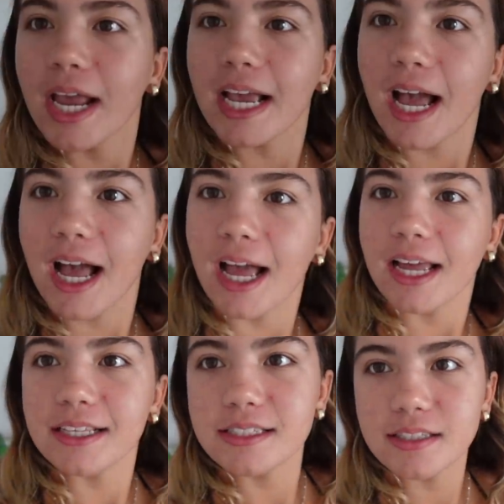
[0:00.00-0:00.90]
right,
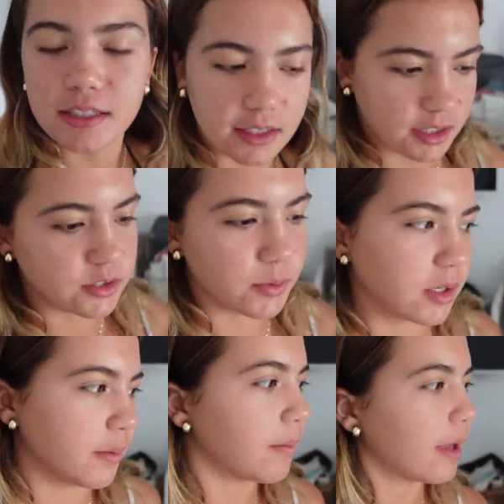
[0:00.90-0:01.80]
guys. Yes, we're
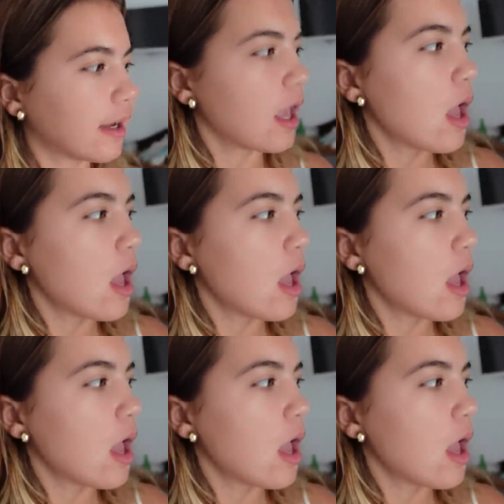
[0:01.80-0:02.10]
coming back.